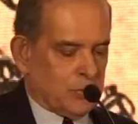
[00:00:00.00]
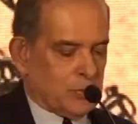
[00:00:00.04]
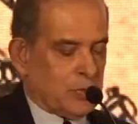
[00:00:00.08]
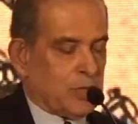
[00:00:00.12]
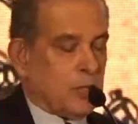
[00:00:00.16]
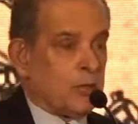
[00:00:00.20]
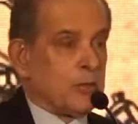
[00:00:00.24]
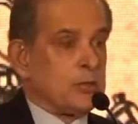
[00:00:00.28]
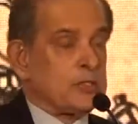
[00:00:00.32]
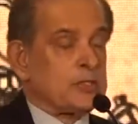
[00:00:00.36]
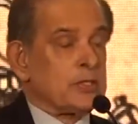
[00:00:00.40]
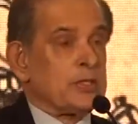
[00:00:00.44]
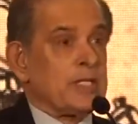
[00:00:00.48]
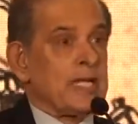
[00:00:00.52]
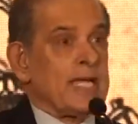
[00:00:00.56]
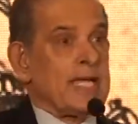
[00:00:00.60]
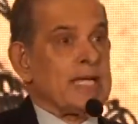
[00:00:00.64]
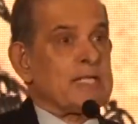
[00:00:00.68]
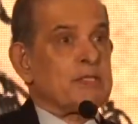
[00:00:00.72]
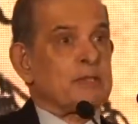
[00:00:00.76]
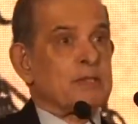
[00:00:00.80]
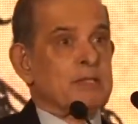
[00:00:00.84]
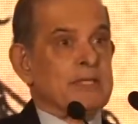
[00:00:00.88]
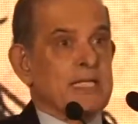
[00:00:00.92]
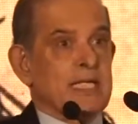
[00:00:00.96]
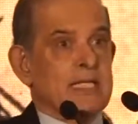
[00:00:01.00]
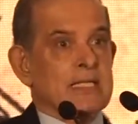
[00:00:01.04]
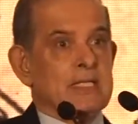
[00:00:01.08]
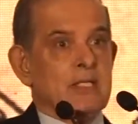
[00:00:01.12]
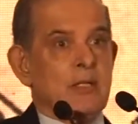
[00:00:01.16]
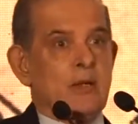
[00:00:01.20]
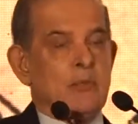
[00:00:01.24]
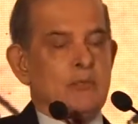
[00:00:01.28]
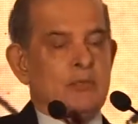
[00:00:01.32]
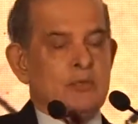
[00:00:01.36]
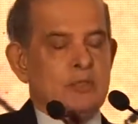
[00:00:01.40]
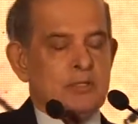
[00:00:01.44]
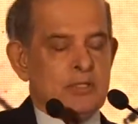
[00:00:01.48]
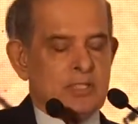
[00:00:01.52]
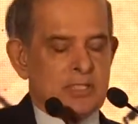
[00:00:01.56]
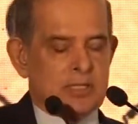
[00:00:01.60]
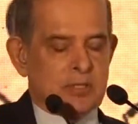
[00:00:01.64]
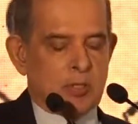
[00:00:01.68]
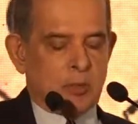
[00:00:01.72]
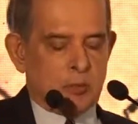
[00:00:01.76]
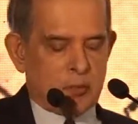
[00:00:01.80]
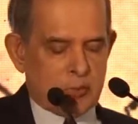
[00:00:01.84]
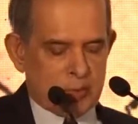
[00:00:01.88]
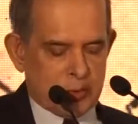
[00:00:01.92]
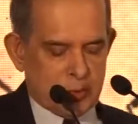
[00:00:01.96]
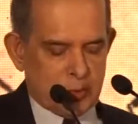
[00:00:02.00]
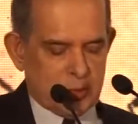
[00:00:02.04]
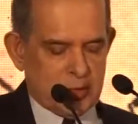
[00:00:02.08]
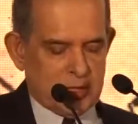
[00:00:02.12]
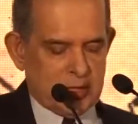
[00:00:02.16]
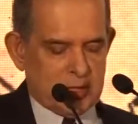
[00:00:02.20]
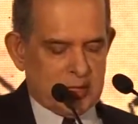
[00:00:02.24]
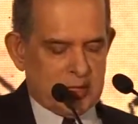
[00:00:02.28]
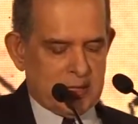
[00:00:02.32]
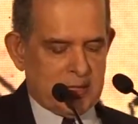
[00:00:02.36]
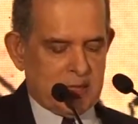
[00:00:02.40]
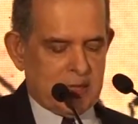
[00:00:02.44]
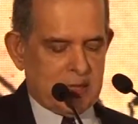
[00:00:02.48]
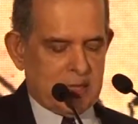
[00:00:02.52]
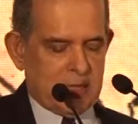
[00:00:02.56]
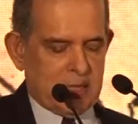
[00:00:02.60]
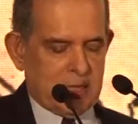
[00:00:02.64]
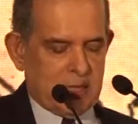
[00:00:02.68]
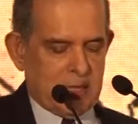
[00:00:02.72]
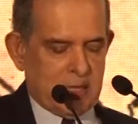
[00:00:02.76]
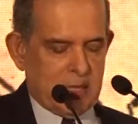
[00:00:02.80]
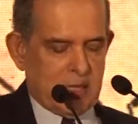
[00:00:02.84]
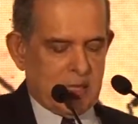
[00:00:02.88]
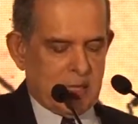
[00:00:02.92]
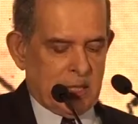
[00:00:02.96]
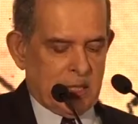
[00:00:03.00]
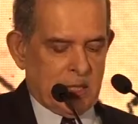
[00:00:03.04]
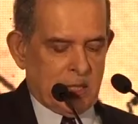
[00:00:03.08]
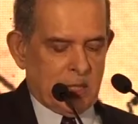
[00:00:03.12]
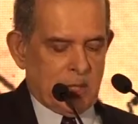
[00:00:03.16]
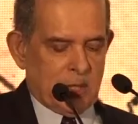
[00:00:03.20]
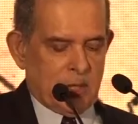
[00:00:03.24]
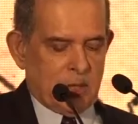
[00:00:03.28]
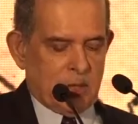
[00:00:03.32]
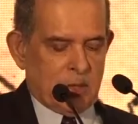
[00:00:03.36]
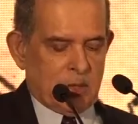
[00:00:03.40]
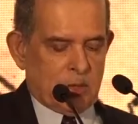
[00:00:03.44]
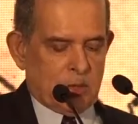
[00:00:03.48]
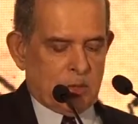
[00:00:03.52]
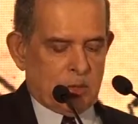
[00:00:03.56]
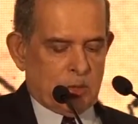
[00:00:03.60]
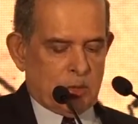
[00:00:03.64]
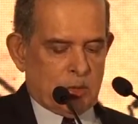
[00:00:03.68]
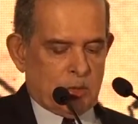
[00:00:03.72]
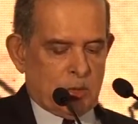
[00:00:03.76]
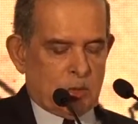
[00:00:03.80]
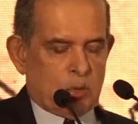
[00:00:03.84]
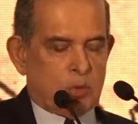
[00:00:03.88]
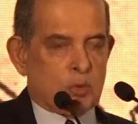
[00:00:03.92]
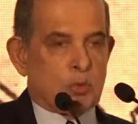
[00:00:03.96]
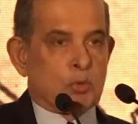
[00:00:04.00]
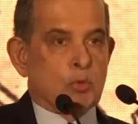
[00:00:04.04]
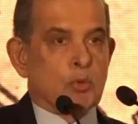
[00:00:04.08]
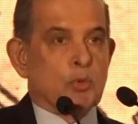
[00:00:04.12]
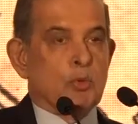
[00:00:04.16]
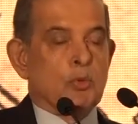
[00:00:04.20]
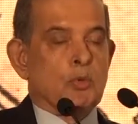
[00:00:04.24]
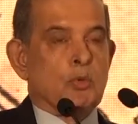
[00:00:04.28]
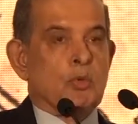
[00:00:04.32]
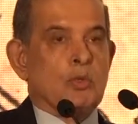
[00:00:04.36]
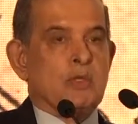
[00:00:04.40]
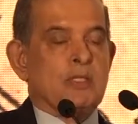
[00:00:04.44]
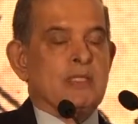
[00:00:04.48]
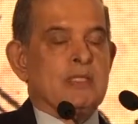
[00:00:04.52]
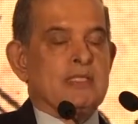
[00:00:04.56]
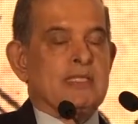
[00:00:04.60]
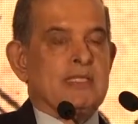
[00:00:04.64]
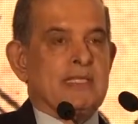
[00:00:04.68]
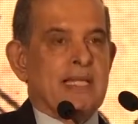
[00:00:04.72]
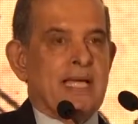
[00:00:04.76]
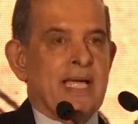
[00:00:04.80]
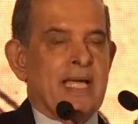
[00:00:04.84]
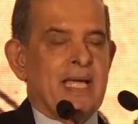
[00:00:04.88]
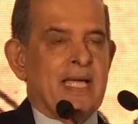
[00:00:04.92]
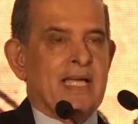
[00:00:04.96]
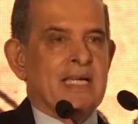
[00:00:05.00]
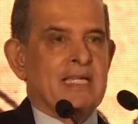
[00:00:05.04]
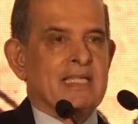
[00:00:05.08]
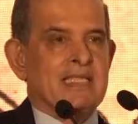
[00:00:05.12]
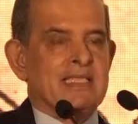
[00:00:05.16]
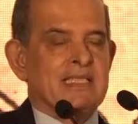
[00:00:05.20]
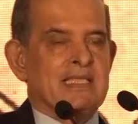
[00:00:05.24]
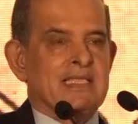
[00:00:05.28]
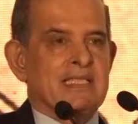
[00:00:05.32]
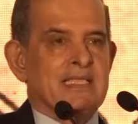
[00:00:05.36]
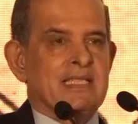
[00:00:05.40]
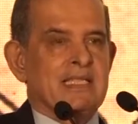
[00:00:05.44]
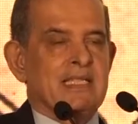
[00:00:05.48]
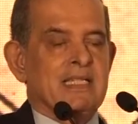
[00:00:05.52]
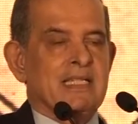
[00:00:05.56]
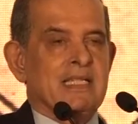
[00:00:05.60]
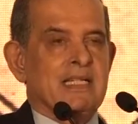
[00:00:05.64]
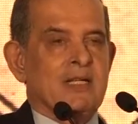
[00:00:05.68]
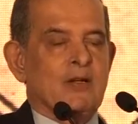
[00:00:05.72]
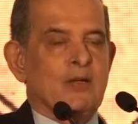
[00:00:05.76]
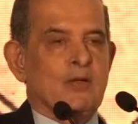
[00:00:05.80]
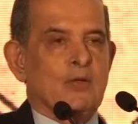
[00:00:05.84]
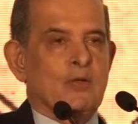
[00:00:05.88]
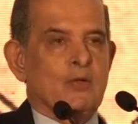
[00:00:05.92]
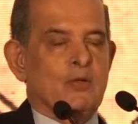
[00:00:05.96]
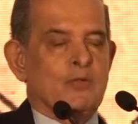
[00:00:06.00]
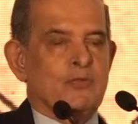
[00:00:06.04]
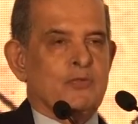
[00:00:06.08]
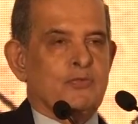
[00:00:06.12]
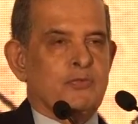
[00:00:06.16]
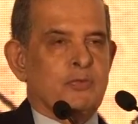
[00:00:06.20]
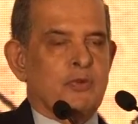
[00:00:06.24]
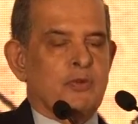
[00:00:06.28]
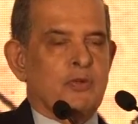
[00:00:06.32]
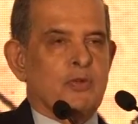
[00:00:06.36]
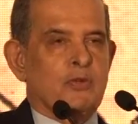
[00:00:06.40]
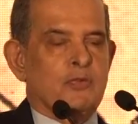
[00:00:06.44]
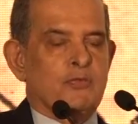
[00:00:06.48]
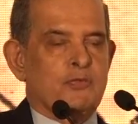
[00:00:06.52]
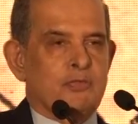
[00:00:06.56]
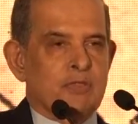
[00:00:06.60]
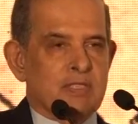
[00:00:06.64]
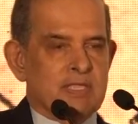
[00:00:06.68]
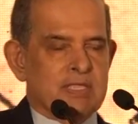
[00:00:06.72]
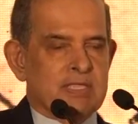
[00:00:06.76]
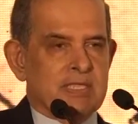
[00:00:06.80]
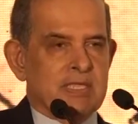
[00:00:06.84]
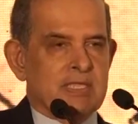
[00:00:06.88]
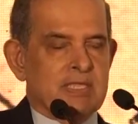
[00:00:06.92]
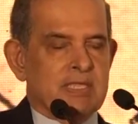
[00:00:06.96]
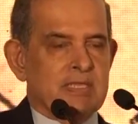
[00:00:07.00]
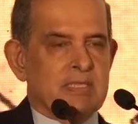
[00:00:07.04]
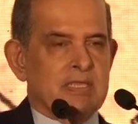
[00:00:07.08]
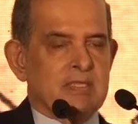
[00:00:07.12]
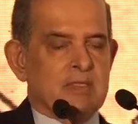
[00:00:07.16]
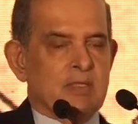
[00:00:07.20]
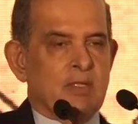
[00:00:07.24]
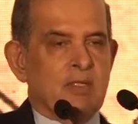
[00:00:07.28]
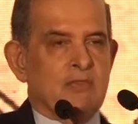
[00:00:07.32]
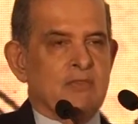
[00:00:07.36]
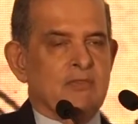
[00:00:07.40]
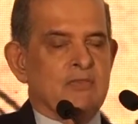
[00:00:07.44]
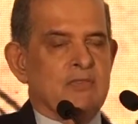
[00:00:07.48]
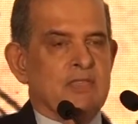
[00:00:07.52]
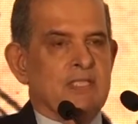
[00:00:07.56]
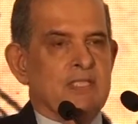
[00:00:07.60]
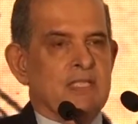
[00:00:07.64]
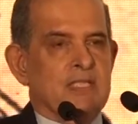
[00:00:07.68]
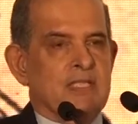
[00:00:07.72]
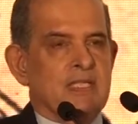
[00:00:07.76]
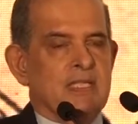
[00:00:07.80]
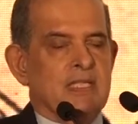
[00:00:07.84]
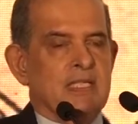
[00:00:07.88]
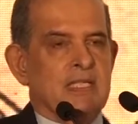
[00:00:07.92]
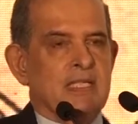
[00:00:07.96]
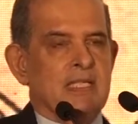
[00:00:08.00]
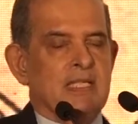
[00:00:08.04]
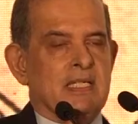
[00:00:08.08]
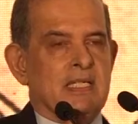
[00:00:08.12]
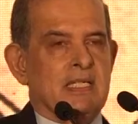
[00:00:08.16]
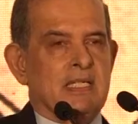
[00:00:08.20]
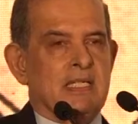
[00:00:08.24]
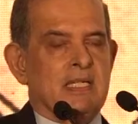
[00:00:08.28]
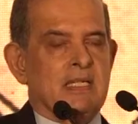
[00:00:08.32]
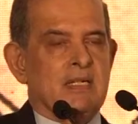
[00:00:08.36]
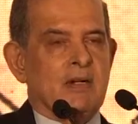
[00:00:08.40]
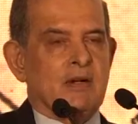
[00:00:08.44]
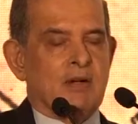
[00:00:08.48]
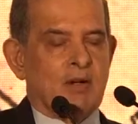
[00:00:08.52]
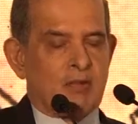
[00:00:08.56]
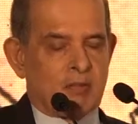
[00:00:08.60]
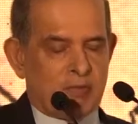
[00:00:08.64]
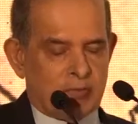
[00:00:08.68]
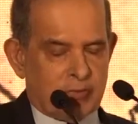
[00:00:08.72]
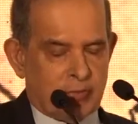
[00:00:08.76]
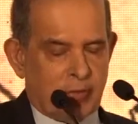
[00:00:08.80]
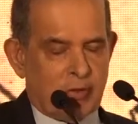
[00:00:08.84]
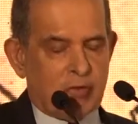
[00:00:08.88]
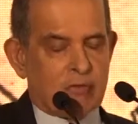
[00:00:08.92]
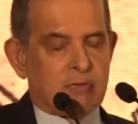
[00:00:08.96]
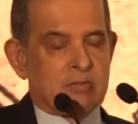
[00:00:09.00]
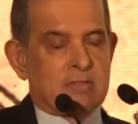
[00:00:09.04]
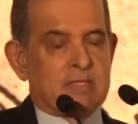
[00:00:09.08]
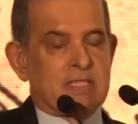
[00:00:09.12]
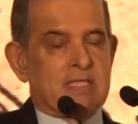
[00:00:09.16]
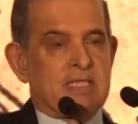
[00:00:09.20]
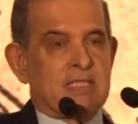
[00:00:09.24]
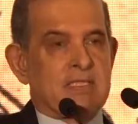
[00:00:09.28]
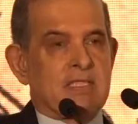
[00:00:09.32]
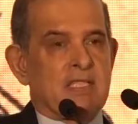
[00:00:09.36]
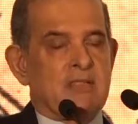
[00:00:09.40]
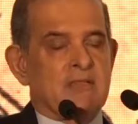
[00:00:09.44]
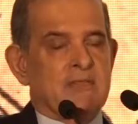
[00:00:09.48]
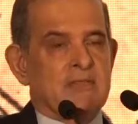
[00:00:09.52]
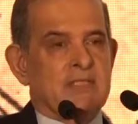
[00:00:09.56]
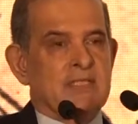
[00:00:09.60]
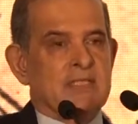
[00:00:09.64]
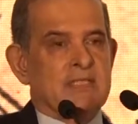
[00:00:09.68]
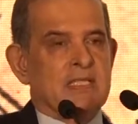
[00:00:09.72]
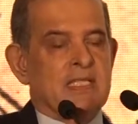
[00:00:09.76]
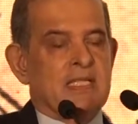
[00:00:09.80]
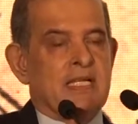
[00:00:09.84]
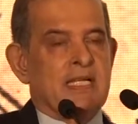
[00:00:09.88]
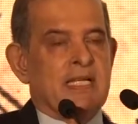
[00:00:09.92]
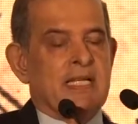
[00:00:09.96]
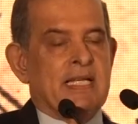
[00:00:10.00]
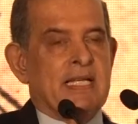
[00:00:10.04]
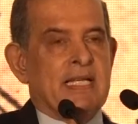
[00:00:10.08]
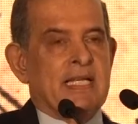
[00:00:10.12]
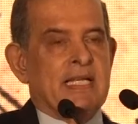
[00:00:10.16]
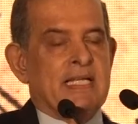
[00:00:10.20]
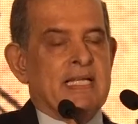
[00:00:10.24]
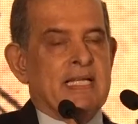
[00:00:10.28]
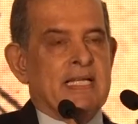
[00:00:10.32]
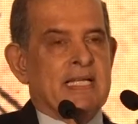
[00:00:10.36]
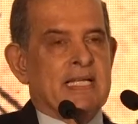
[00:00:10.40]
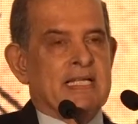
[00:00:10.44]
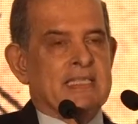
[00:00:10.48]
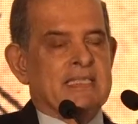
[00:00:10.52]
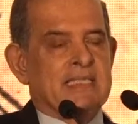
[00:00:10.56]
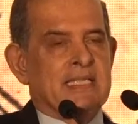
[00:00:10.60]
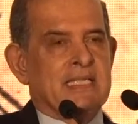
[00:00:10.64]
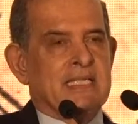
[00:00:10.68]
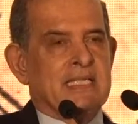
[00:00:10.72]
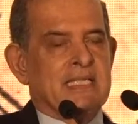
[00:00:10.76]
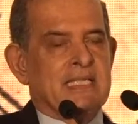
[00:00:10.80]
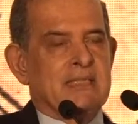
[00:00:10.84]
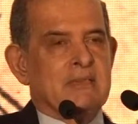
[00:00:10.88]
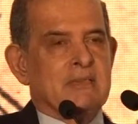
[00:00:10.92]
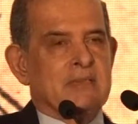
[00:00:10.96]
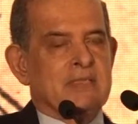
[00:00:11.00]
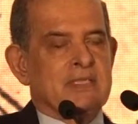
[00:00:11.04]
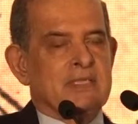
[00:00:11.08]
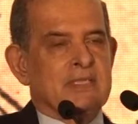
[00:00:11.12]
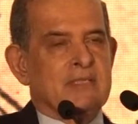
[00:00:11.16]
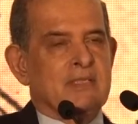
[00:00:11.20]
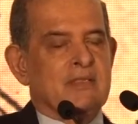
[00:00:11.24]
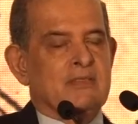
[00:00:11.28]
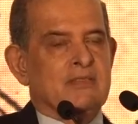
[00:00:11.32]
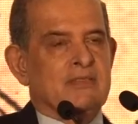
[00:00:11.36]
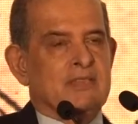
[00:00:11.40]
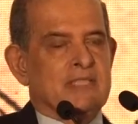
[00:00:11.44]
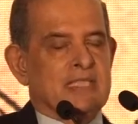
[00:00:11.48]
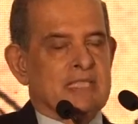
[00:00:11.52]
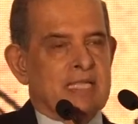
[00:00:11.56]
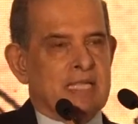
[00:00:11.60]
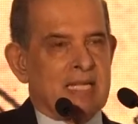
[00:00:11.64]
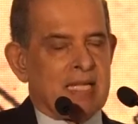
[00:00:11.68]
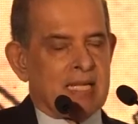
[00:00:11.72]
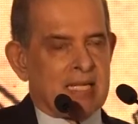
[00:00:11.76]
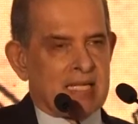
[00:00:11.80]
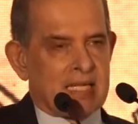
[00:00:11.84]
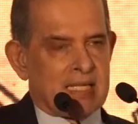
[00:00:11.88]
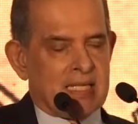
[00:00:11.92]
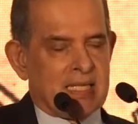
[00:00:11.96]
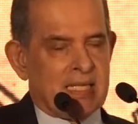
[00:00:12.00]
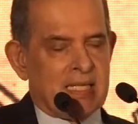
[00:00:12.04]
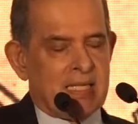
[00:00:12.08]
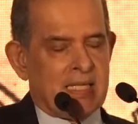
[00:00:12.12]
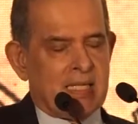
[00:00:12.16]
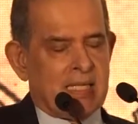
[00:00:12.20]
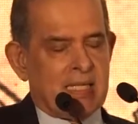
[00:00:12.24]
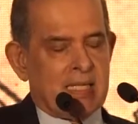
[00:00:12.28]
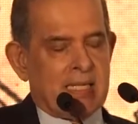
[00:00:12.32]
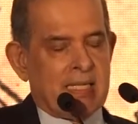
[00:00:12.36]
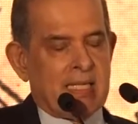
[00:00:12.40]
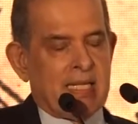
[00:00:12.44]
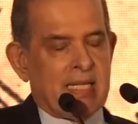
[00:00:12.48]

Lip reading: I would also like to take this opportunity to thank the officials of the officers of the Election Commission of Sri Lanka